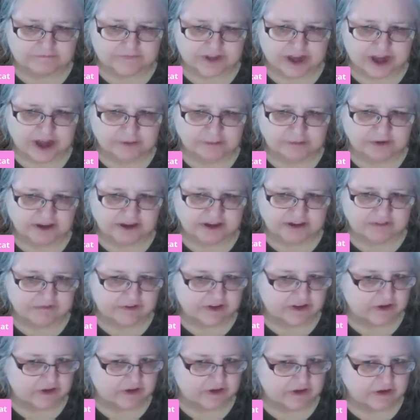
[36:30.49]
I believe
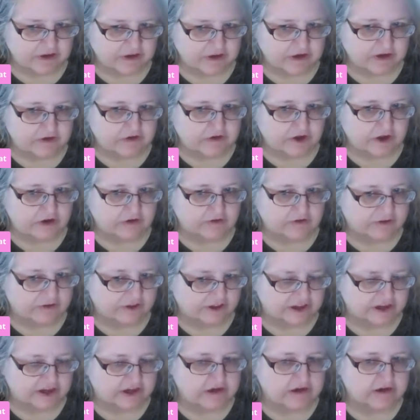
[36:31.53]
in Dr.
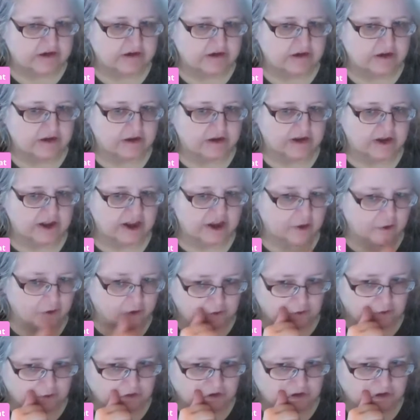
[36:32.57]
Lee
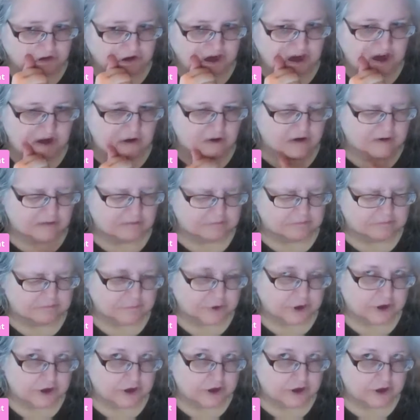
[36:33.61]
Carricker,
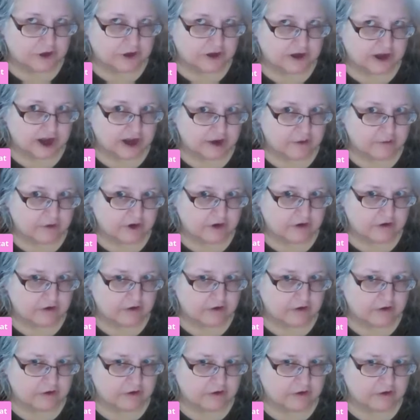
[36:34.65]
Carricker,
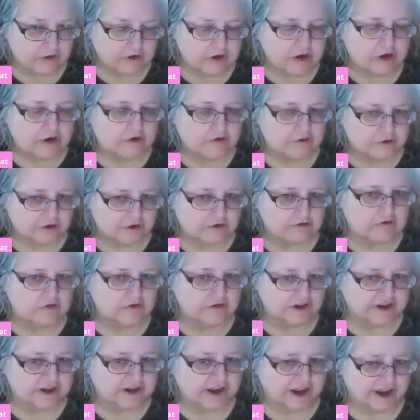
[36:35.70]
Dr.
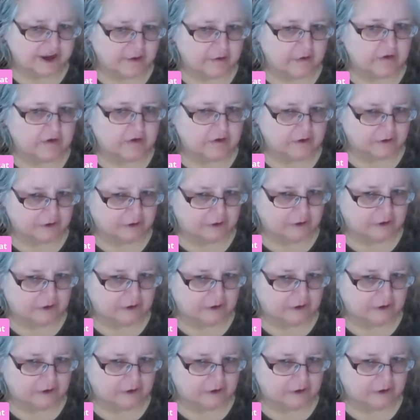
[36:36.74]
Lee Carricker.